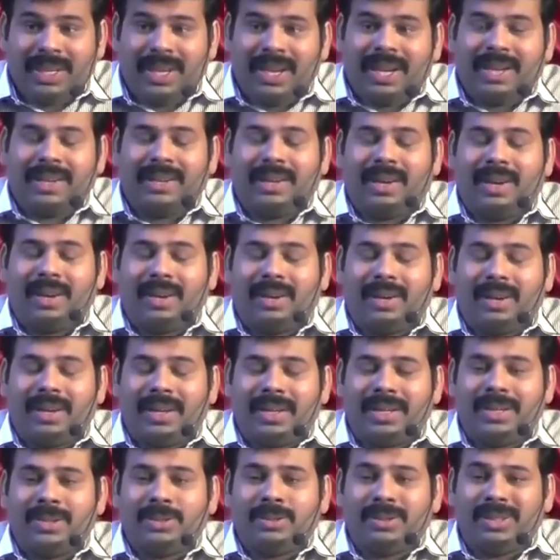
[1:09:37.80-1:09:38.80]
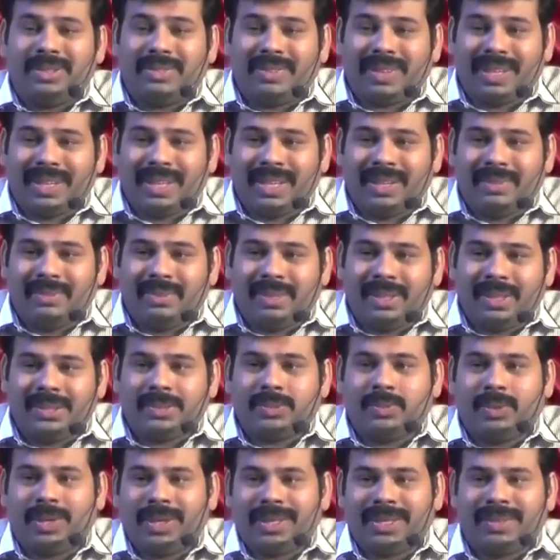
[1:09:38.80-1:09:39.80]
and according to your convenience,
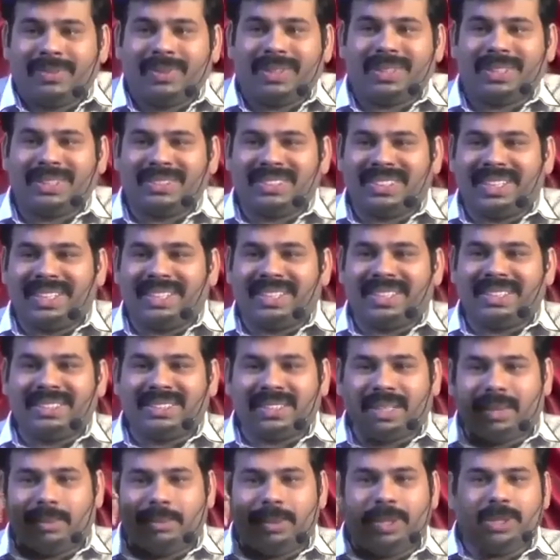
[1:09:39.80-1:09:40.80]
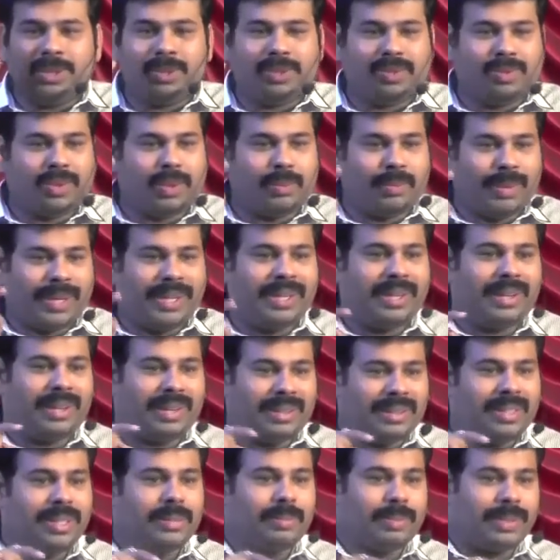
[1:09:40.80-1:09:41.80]
whatever the sentence come into your mind
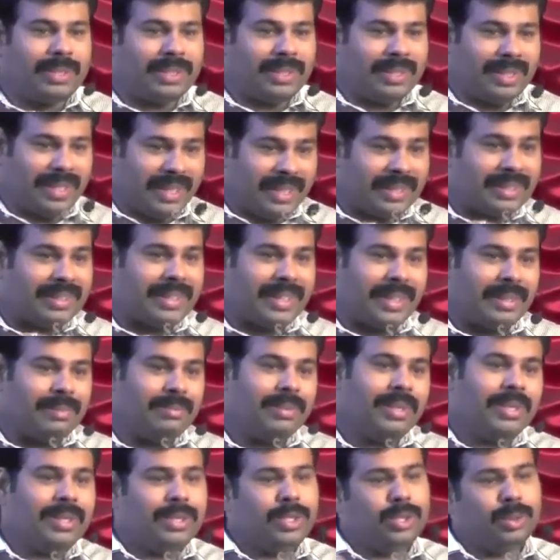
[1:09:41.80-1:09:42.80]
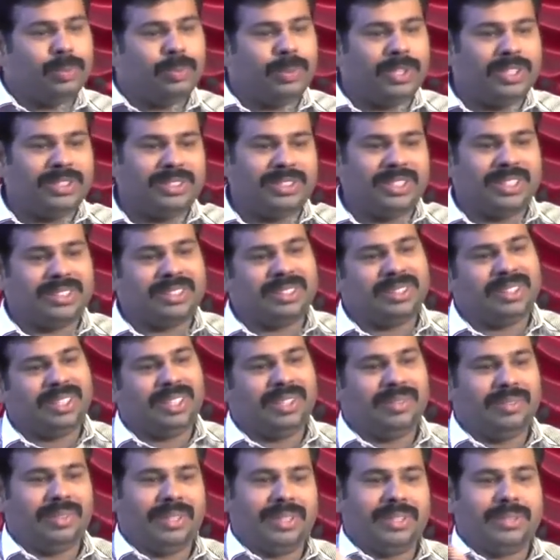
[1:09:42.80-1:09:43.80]
on that particular time, you please just
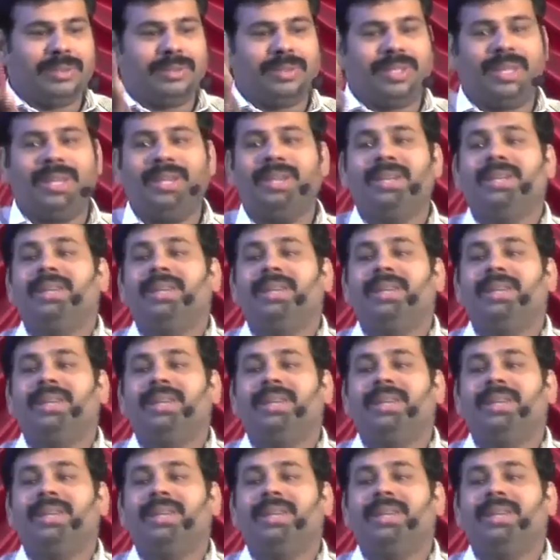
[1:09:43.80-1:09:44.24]
deliver it to the